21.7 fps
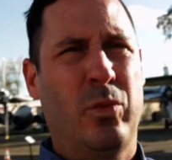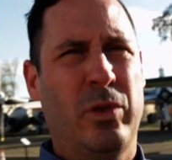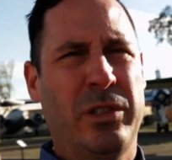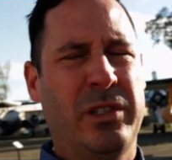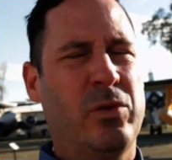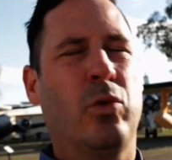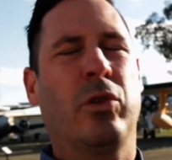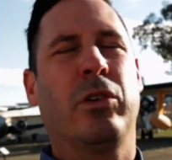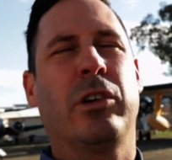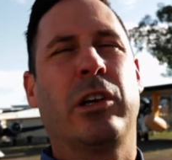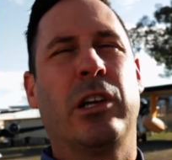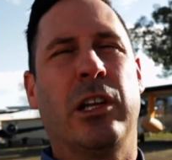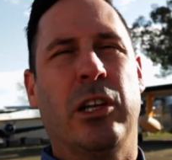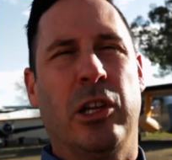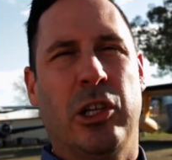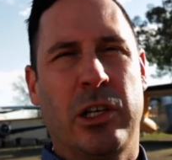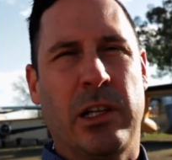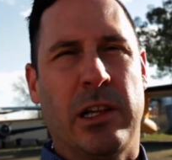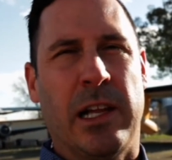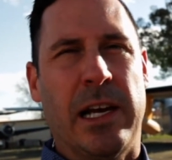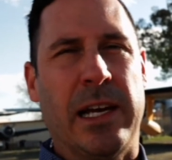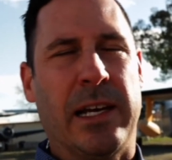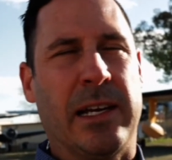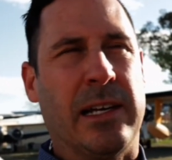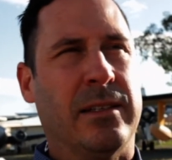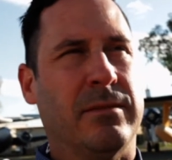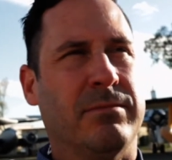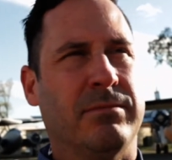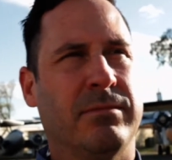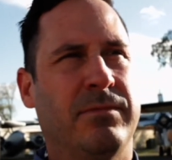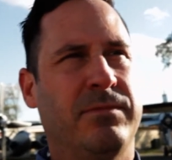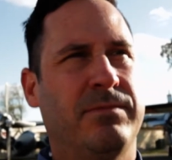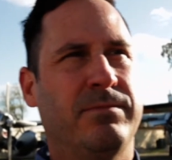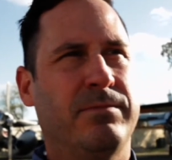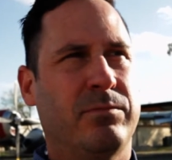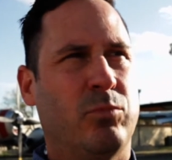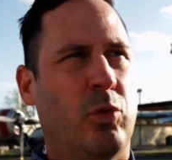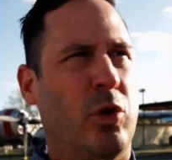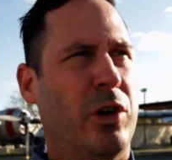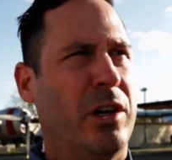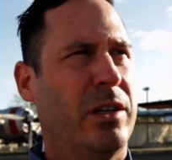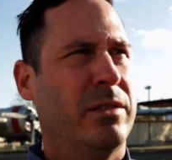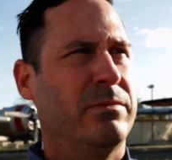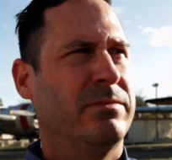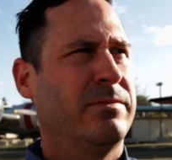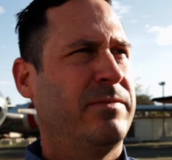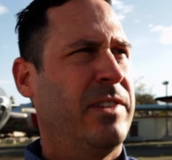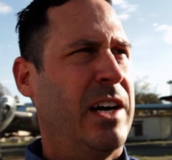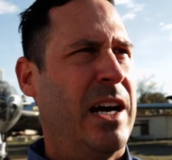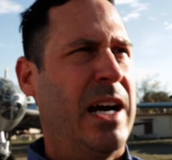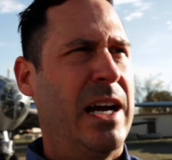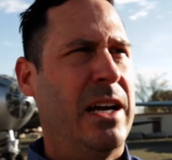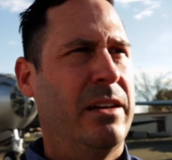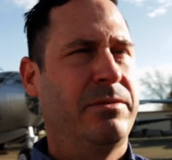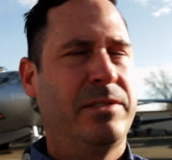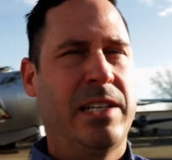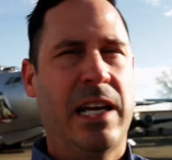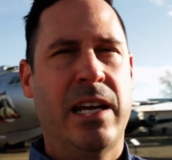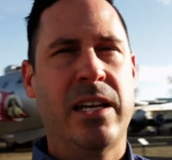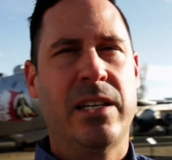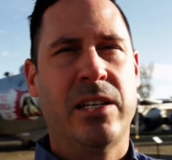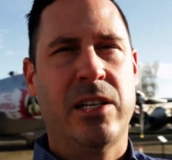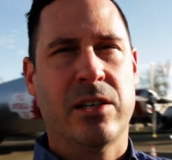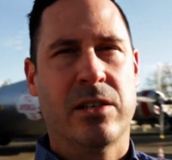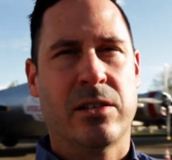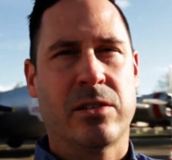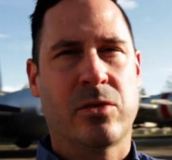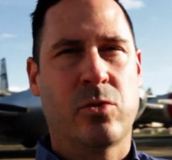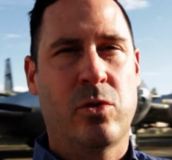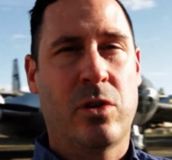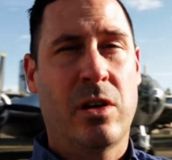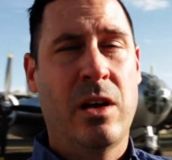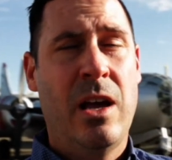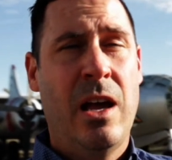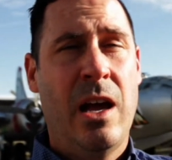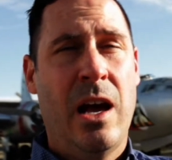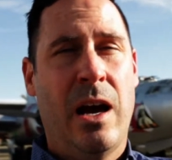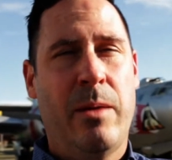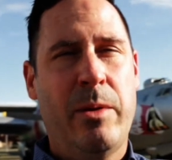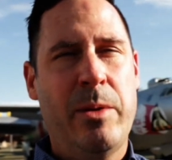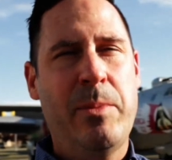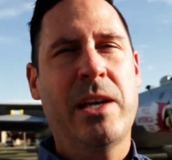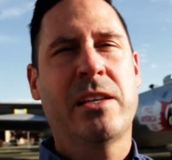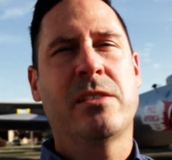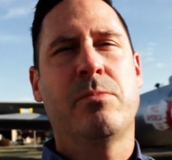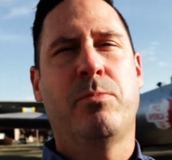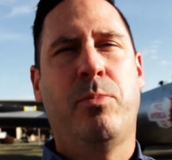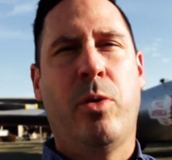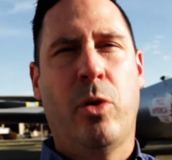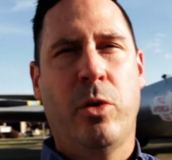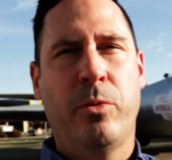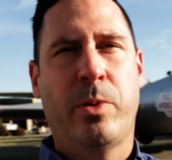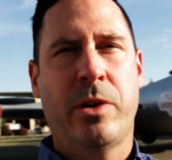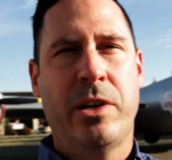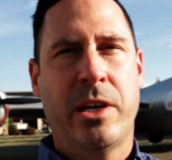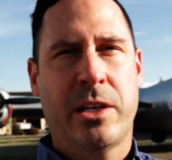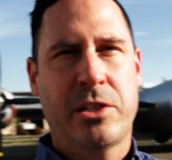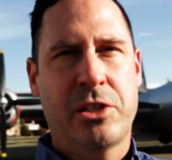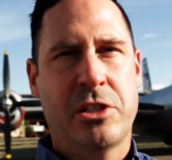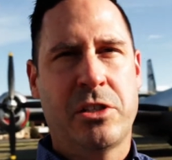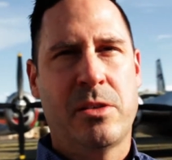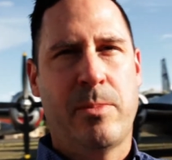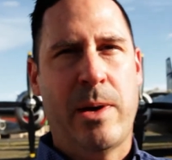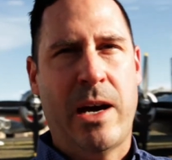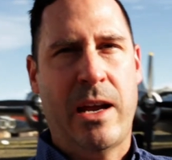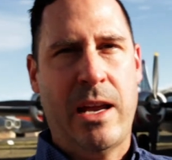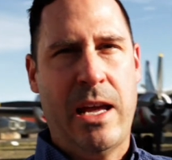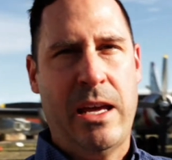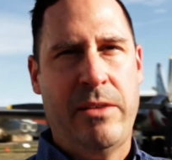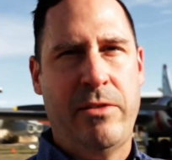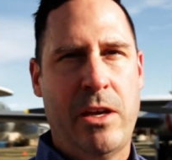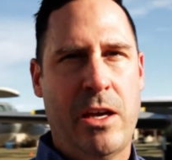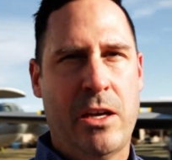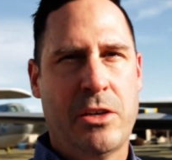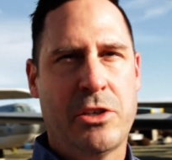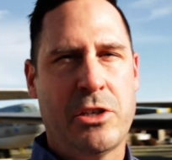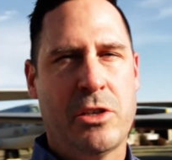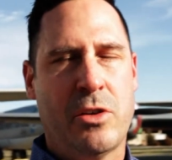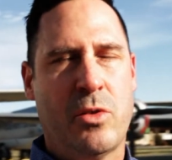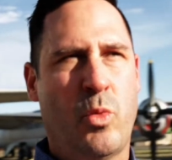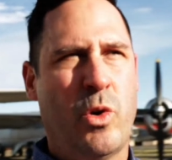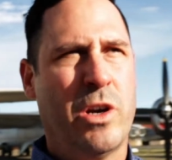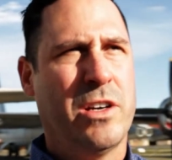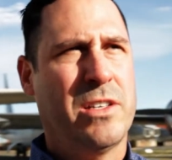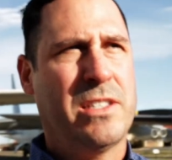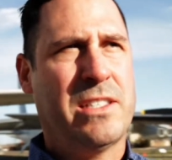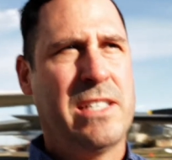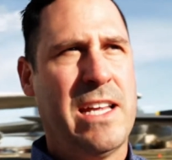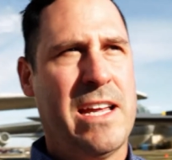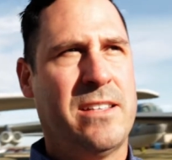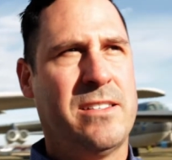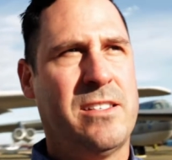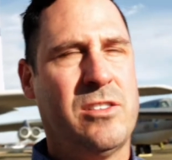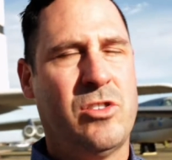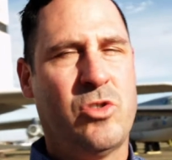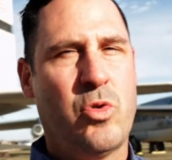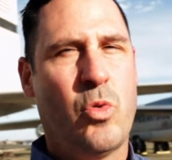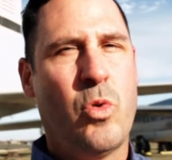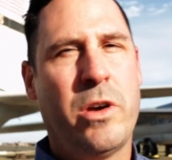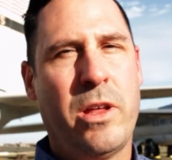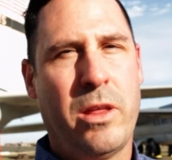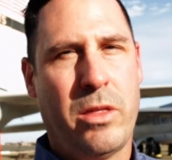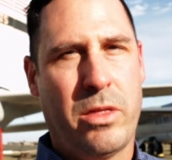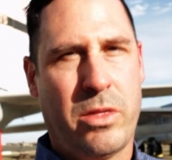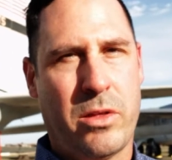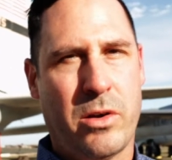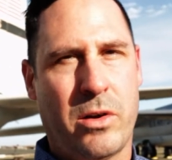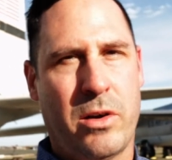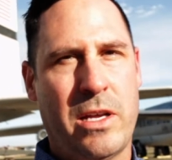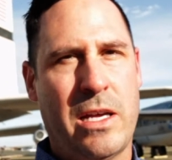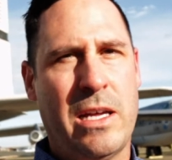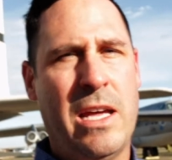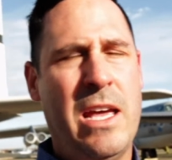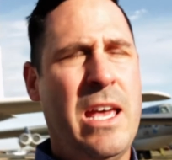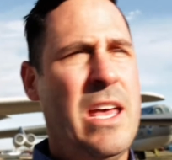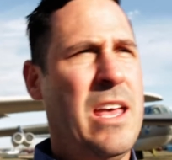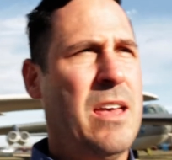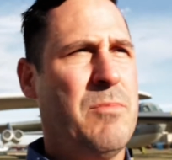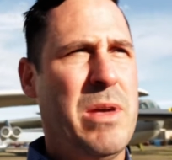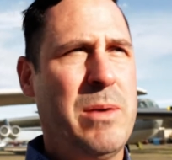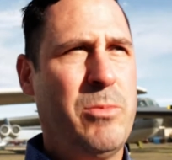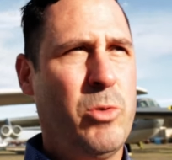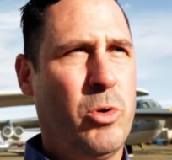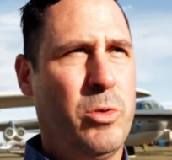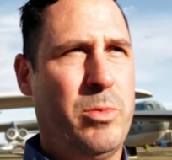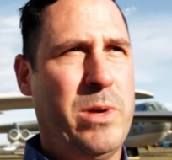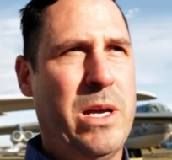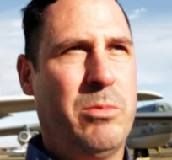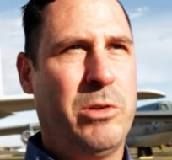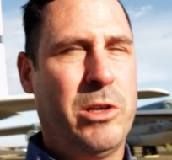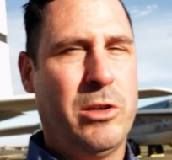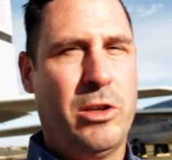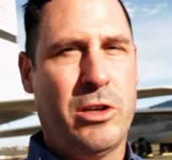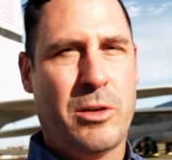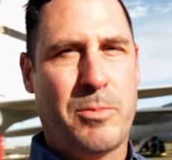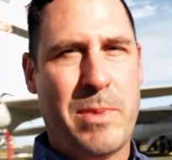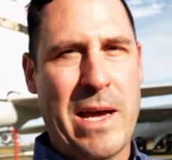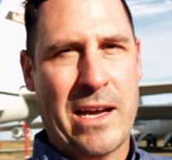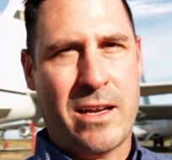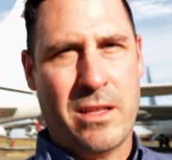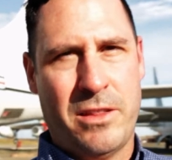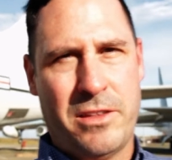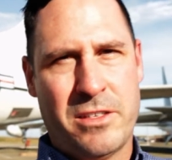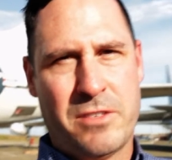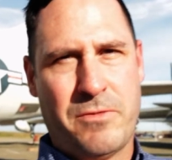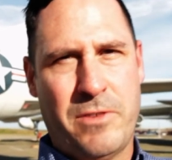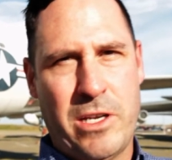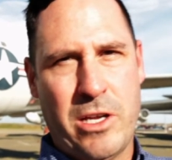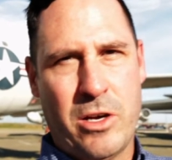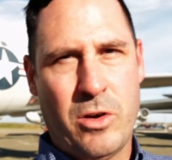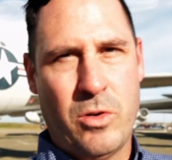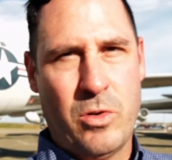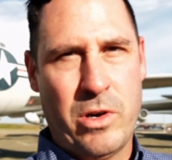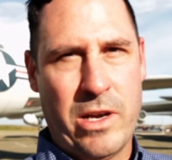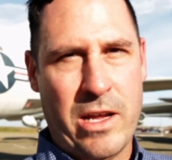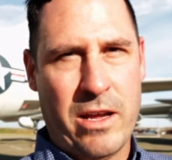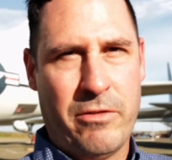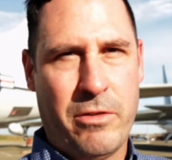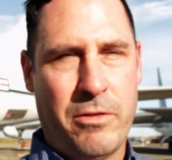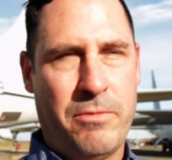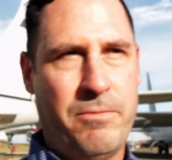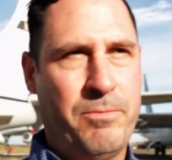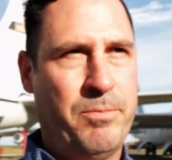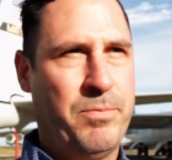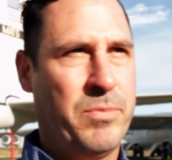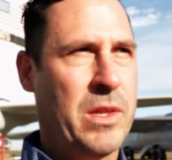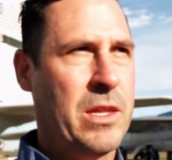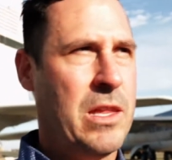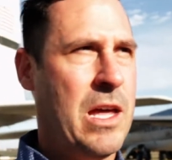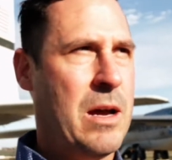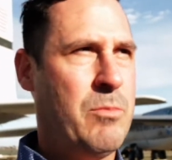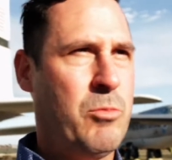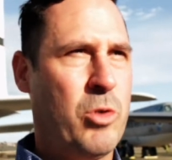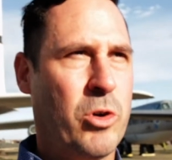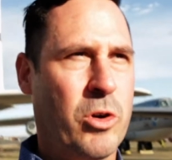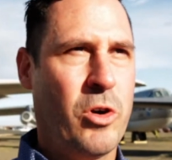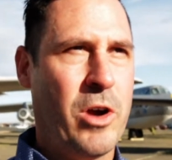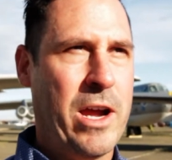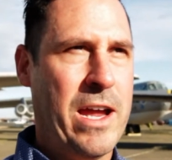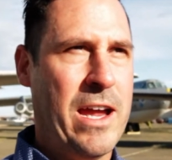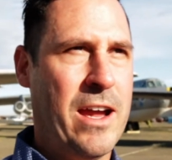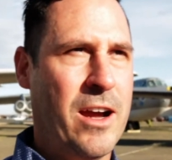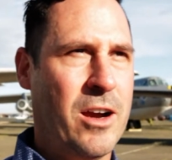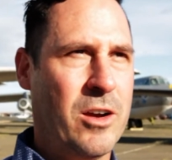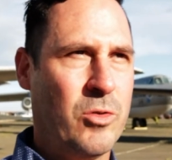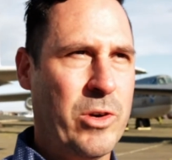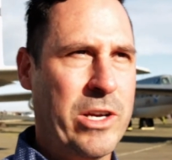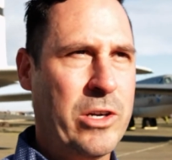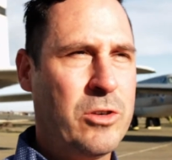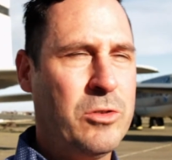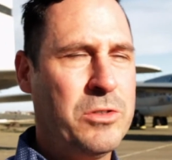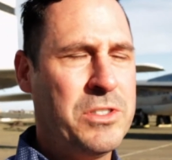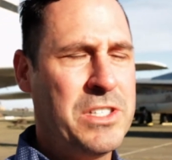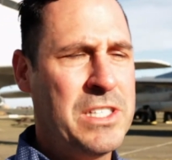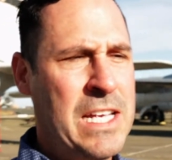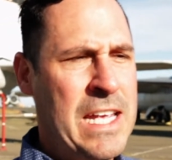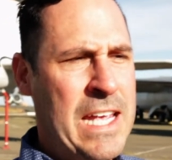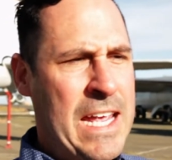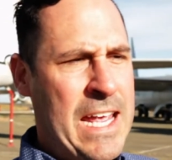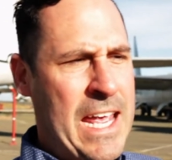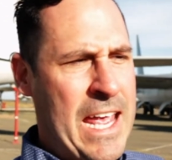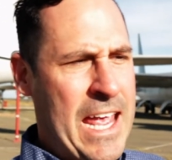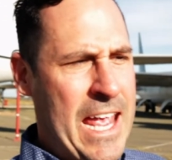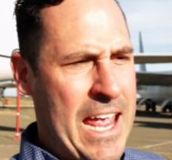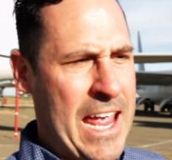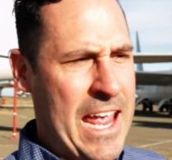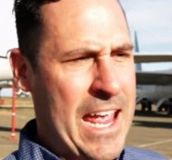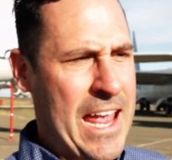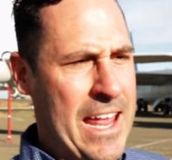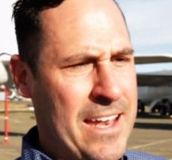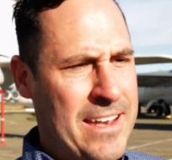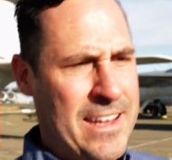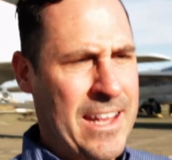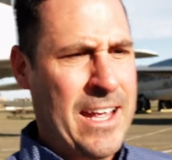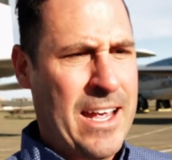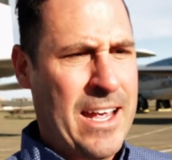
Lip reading: What's the world gonna look like in 1, 5, 10 years? Well, I'm gonna make some bold predictions about aviation and where it stands in 2030. Maybe we'll be able to look back on this video when I have a lot more gray hair and wrinkles and